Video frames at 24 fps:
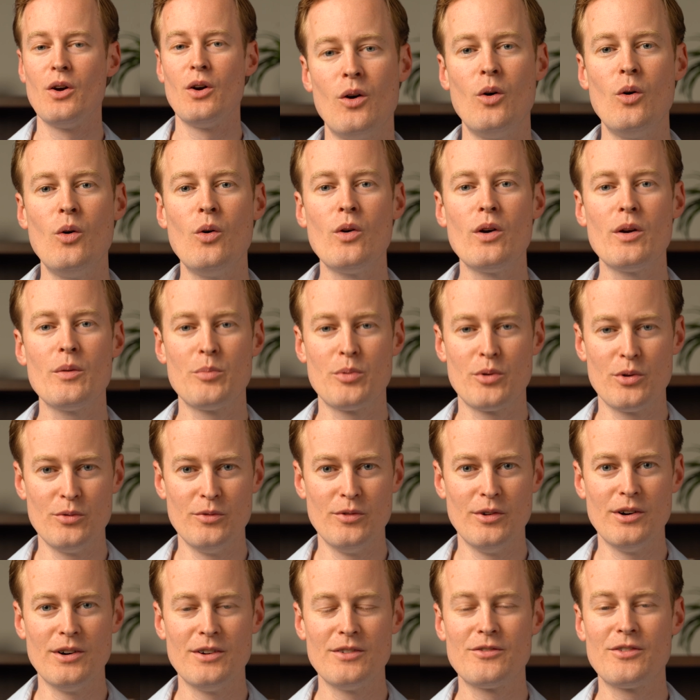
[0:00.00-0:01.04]
or
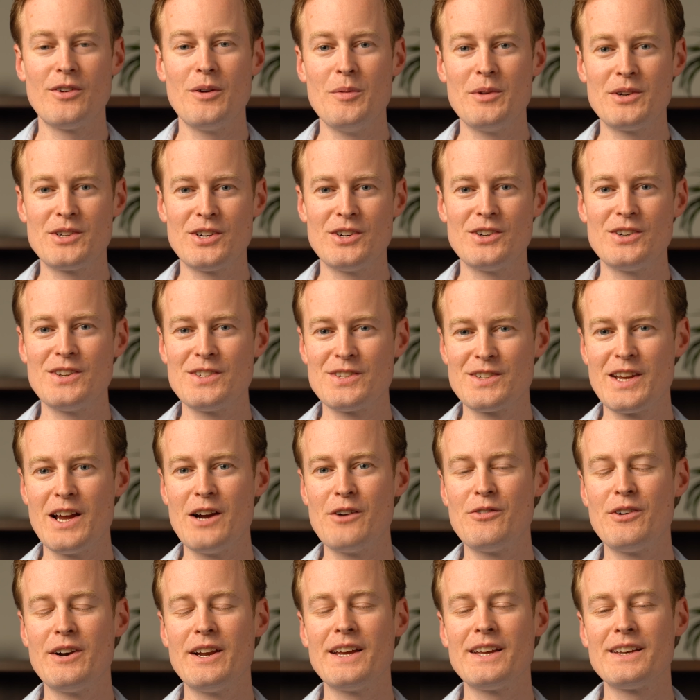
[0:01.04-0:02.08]
approval from a church's
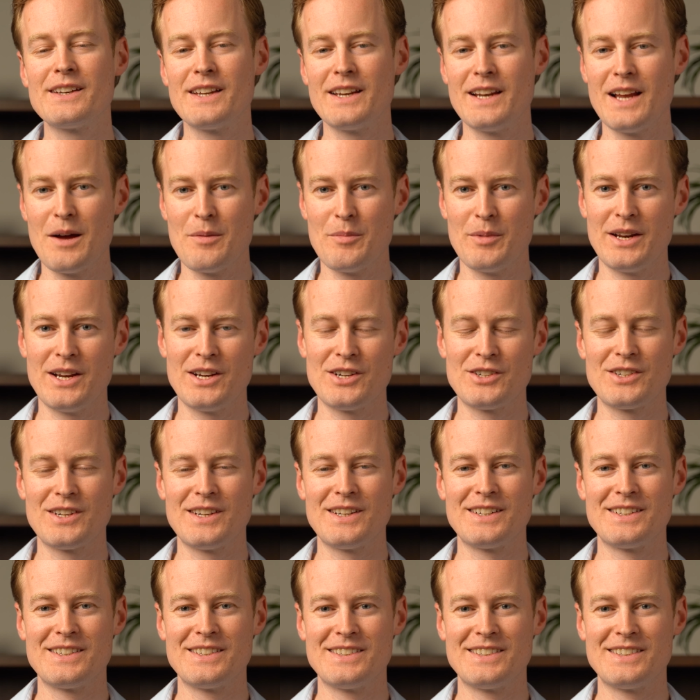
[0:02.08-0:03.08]
governing denomination.